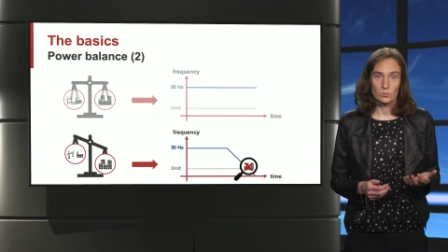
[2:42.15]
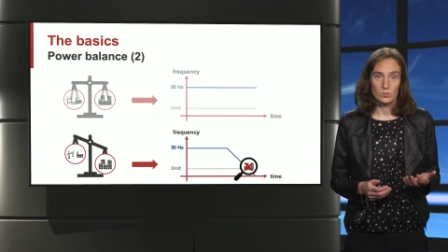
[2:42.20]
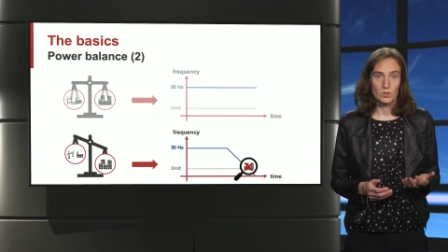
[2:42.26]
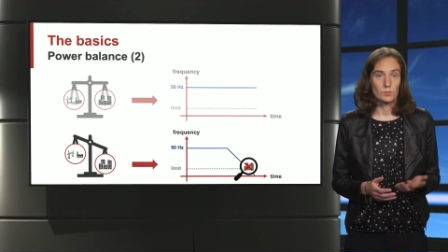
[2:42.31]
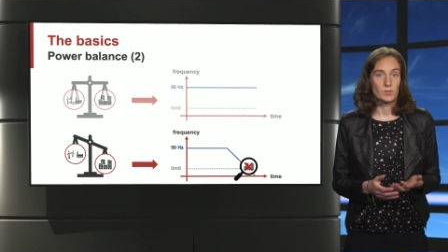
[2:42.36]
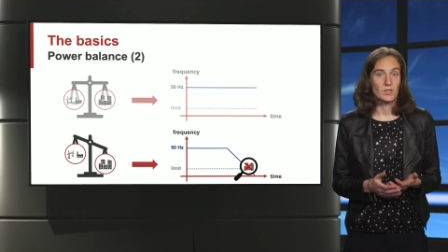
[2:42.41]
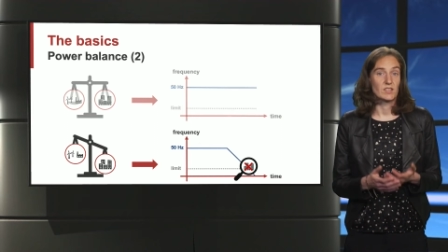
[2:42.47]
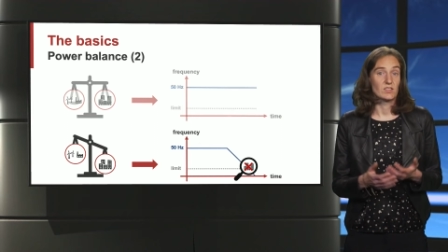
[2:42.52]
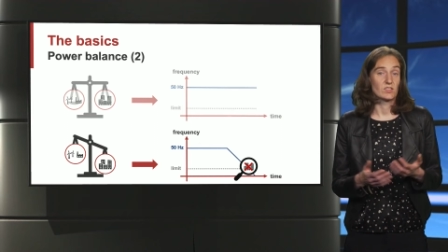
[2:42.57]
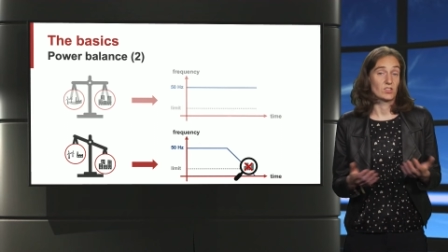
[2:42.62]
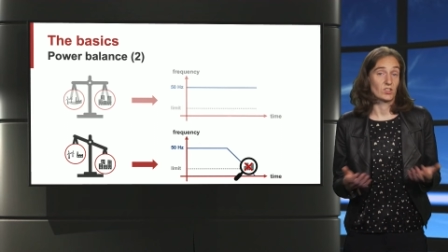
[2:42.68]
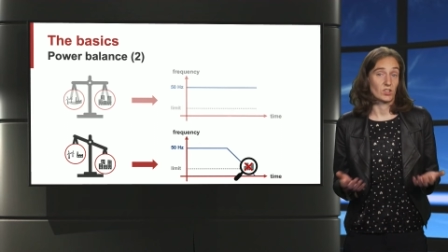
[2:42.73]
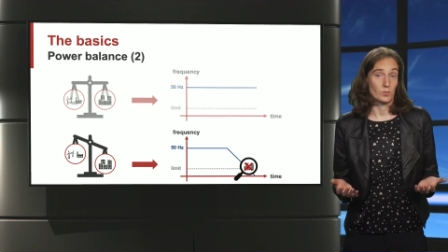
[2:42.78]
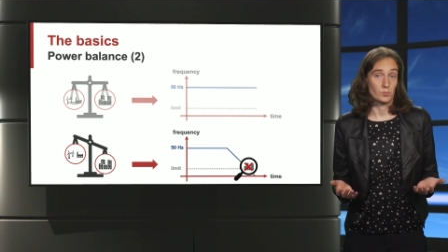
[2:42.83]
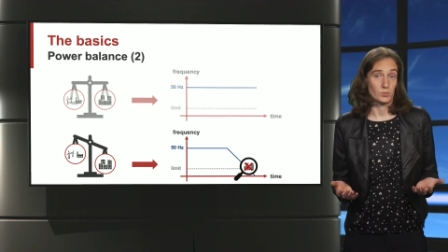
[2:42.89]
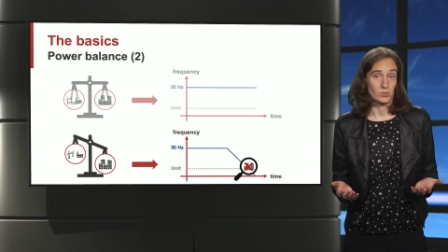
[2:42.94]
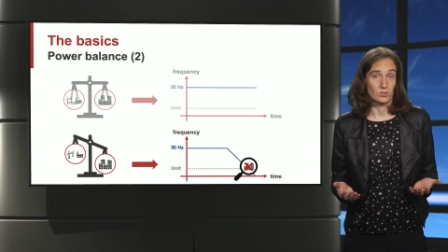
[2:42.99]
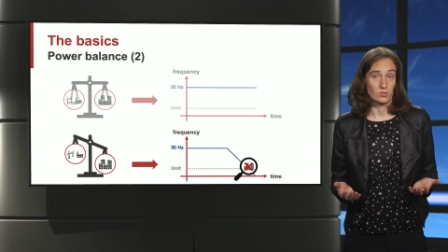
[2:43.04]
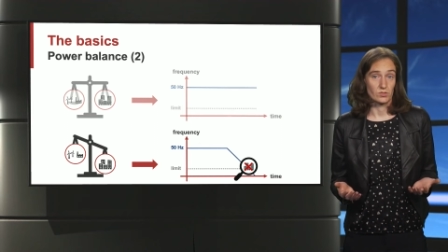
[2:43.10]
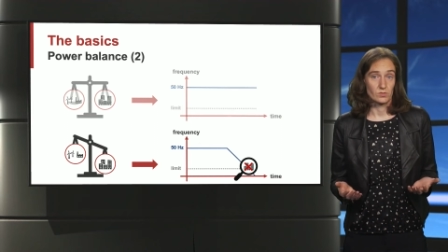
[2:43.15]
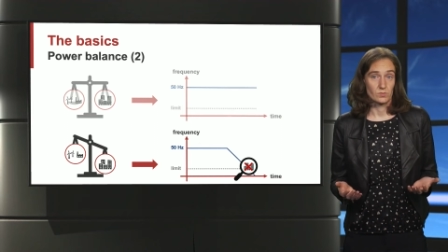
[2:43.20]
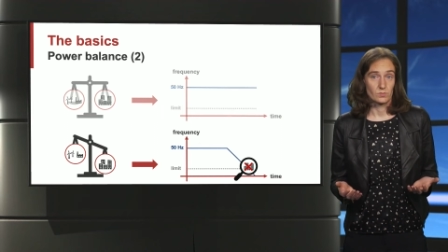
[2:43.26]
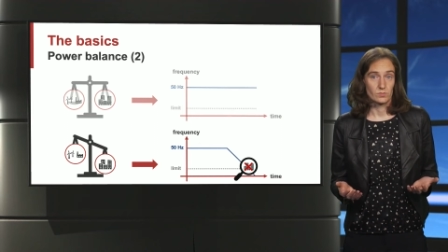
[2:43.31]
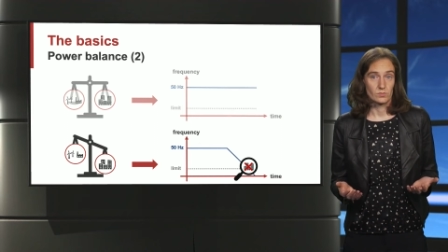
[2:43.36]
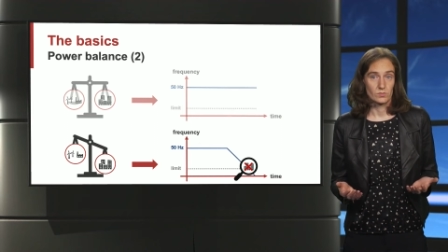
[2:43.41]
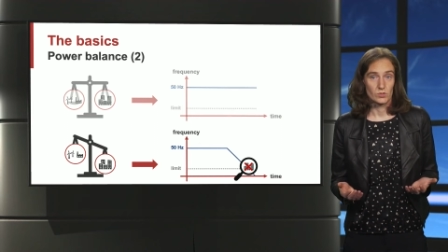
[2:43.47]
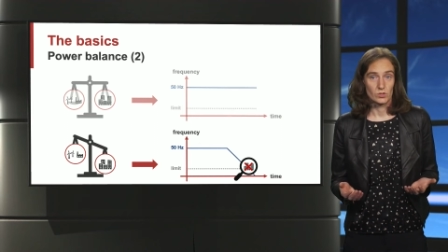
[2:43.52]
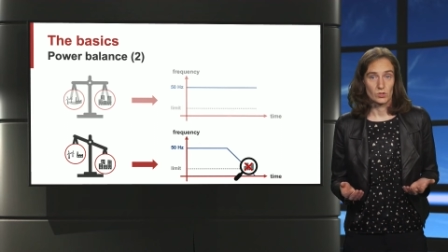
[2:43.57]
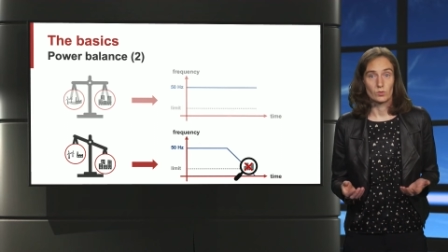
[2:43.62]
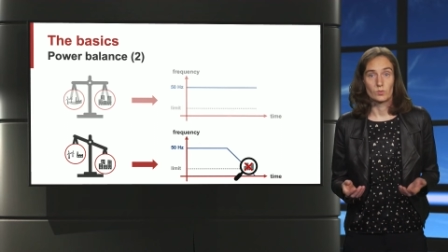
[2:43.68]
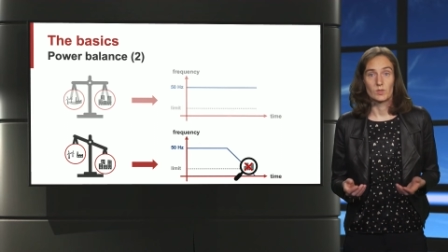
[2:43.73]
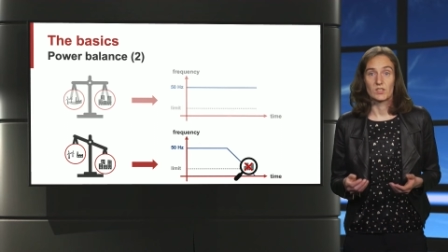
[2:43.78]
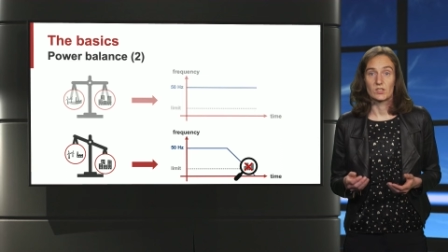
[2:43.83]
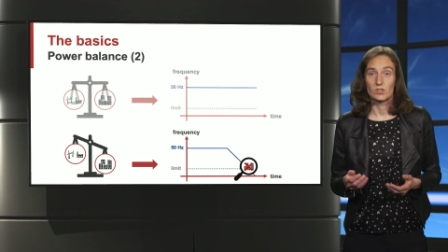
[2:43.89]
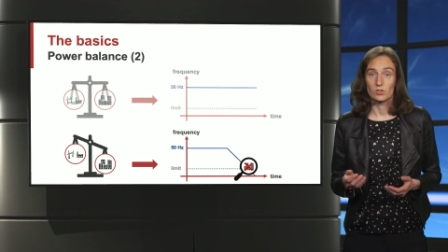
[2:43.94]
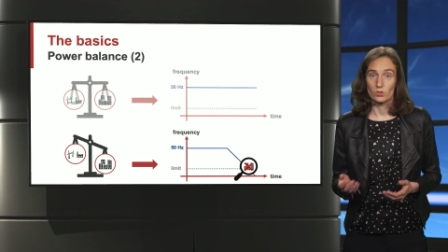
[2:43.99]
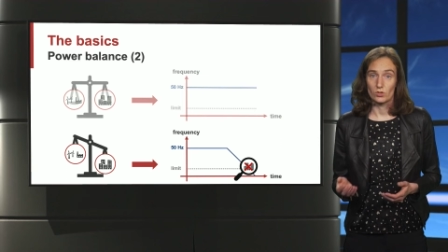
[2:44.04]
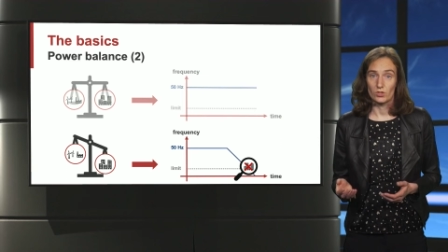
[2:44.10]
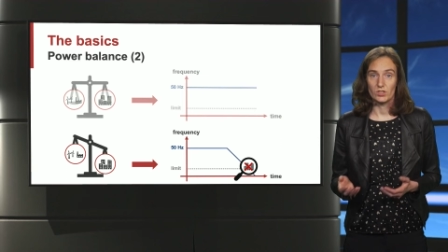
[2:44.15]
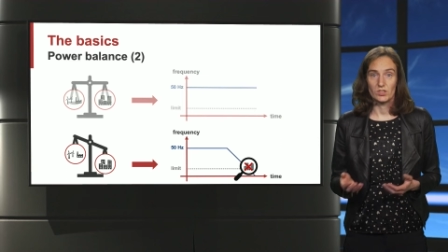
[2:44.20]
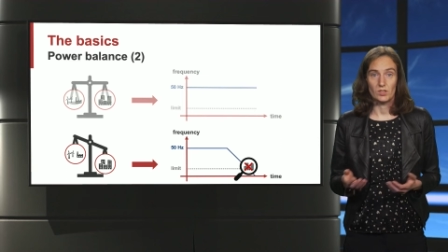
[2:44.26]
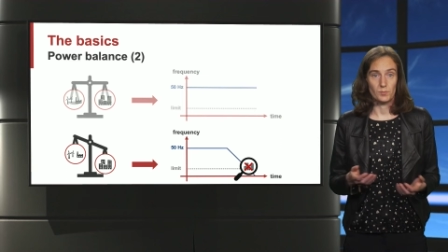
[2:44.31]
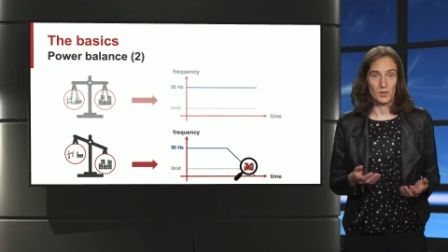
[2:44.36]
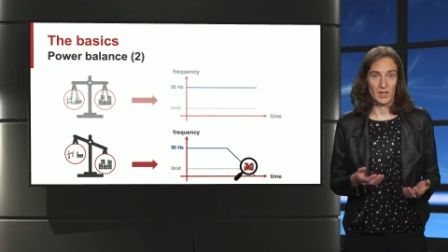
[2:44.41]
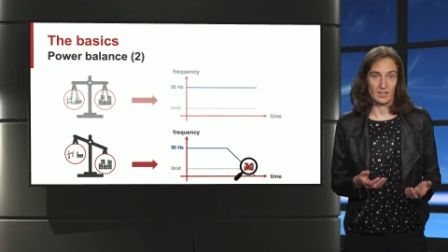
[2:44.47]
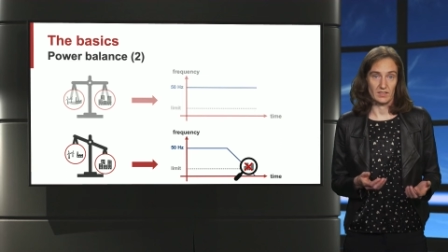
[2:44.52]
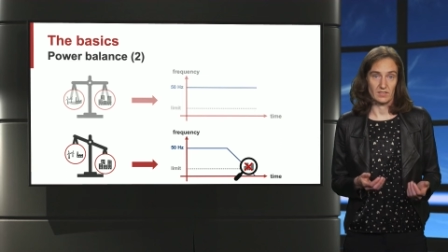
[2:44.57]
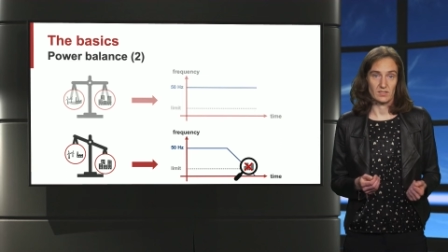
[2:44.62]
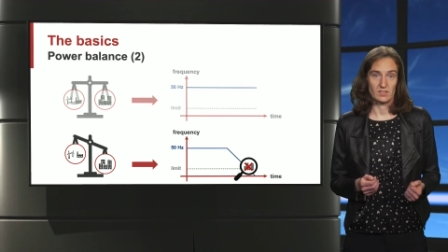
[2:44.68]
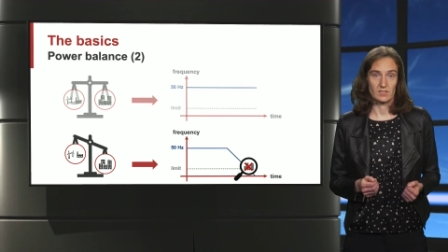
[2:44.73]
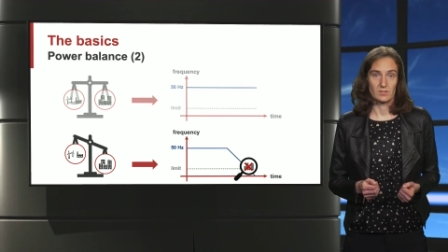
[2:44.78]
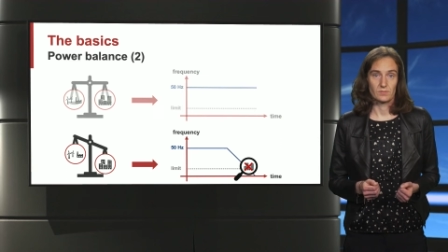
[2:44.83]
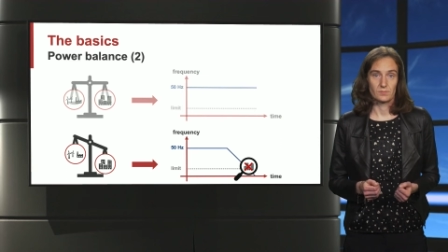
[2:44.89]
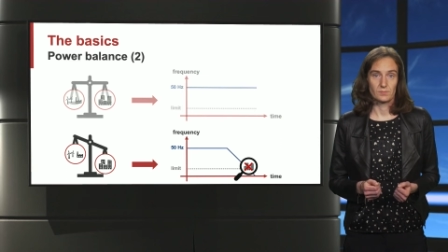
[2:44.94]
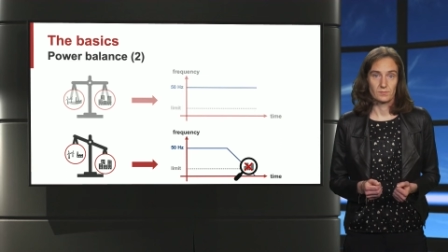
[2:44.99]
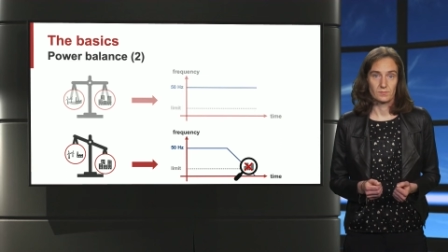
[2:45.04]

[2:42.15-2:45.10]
will be interrupted to restore the balance.